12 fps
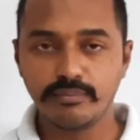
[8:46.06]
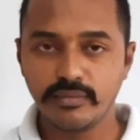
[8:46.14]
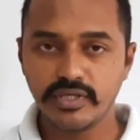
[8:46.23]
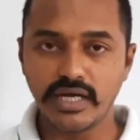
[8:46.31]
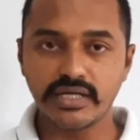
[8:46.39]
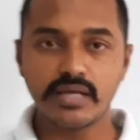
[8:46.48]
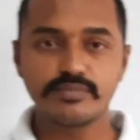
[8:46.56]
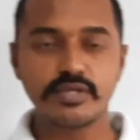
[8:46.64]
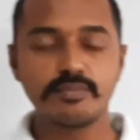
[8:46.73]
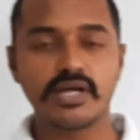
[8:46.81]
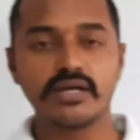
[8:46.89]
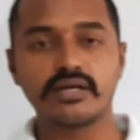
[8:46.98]
n-type
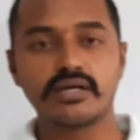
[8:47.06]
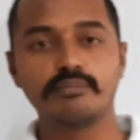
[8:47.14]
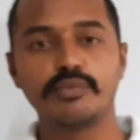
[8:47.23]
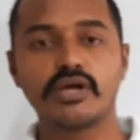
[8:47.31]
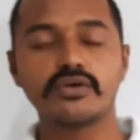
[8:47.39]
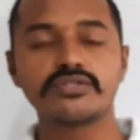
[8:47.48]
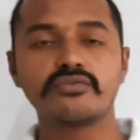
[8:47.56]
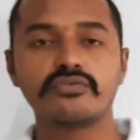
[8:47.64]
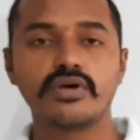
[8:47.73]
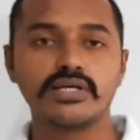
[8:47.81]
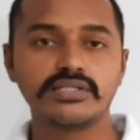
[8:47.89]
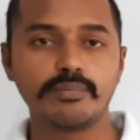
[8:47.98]
semiconductor because
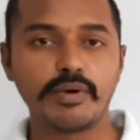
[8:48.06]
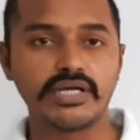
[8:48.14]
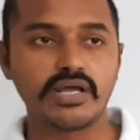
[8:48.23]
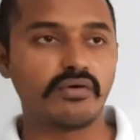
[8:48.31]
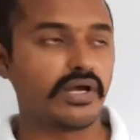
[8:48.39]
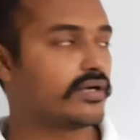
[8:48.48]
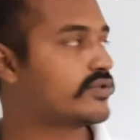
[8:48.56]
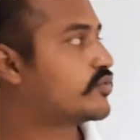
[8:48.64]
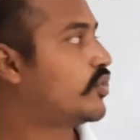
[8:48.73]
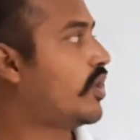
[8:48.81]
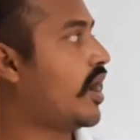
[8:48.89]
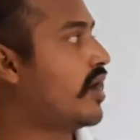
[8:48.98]
of the pentavalent.
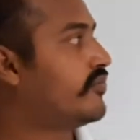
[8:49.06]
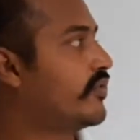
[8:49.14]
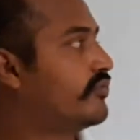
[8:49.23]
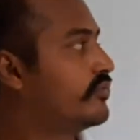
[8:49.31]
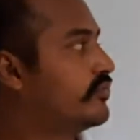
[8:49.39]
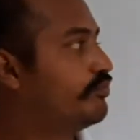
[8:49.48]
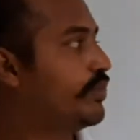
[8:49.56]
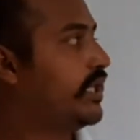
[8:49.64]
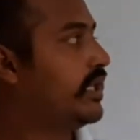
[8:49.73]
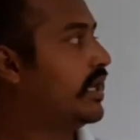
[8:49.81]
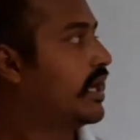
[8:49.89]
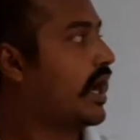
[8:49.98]
So half of
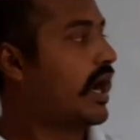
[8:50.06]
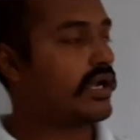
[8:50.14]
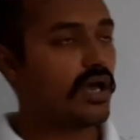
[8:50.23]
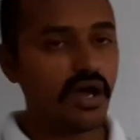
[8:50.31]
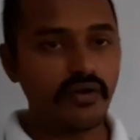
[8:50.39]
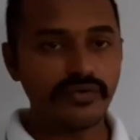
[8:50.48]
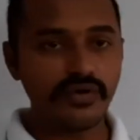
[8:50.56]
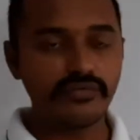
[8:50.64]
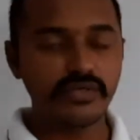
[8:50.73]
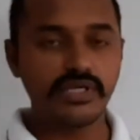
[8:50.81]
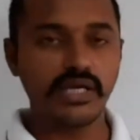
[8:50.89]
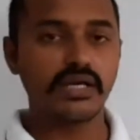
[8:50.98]
p and half
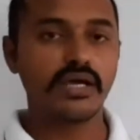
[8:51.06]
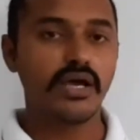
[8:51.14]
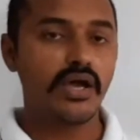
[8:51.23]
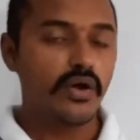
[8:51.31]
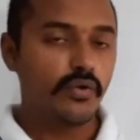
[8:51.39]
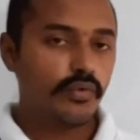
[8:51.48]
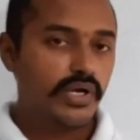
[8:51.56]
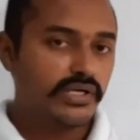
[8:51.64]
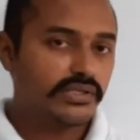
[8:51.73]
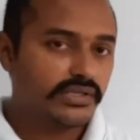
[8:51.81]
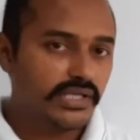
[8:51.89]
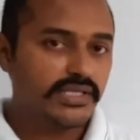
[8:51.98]
of n.
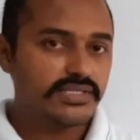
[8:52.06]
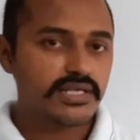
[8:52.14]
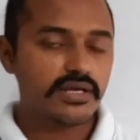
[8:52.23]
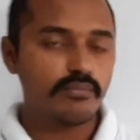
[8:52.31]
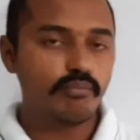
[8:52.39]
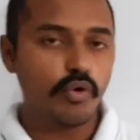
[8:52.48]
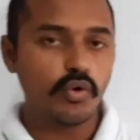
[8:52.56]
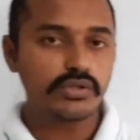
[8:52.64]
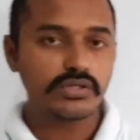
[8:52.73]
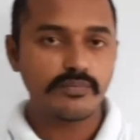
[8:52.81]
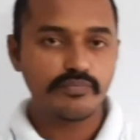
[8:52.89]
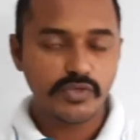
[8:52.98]
Where these
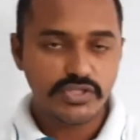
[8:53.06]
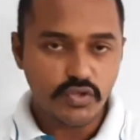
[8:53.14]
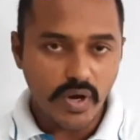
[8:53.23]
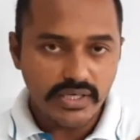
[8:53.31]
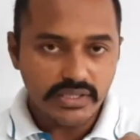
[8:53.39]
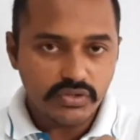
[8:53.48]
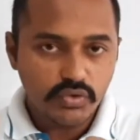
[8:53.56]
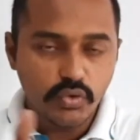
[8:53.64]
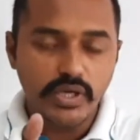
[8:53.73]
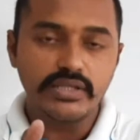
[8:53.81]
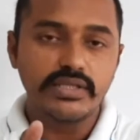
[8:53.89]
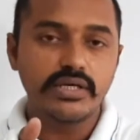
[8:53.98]
both joined
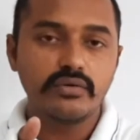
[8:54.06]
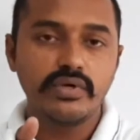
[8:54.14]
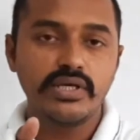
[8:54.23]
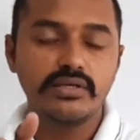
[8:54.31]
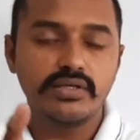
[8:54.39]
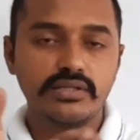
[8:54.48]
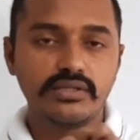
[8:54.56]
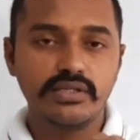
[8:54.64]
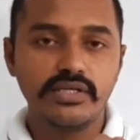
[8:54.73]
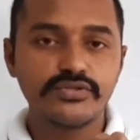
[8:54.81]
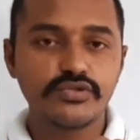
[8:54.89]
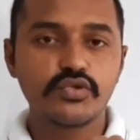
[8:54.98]
together, where
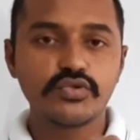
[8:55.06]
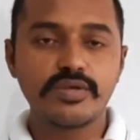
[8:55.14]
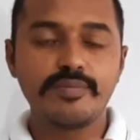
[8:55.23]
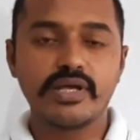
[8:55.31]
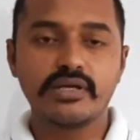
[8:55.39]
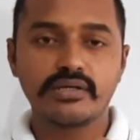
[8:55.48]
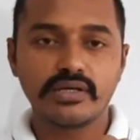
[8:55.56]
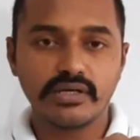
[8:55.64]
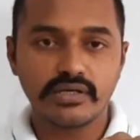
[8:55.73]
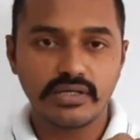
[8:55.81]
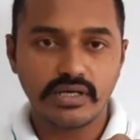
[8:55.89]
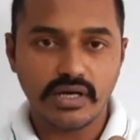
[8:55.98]
these two
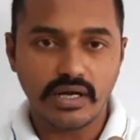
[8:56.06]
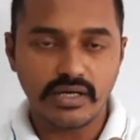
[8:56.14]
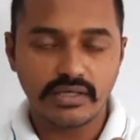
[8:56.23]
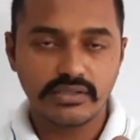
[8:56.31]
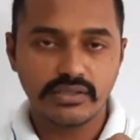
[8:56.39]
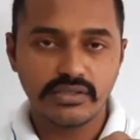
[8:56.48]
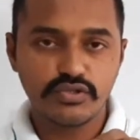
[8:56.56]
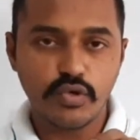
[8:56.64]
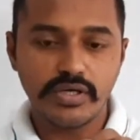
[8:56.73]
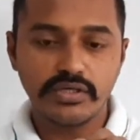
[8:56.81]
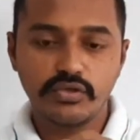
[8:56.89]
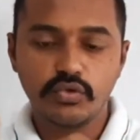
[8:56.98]
semiconductor
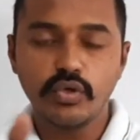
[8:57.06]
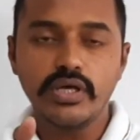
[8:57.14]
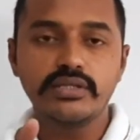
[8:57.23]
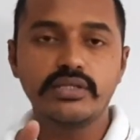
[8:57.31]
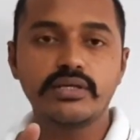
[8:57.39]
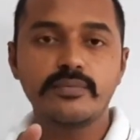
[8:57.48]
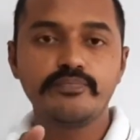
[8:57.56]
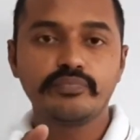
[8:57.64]
joined together,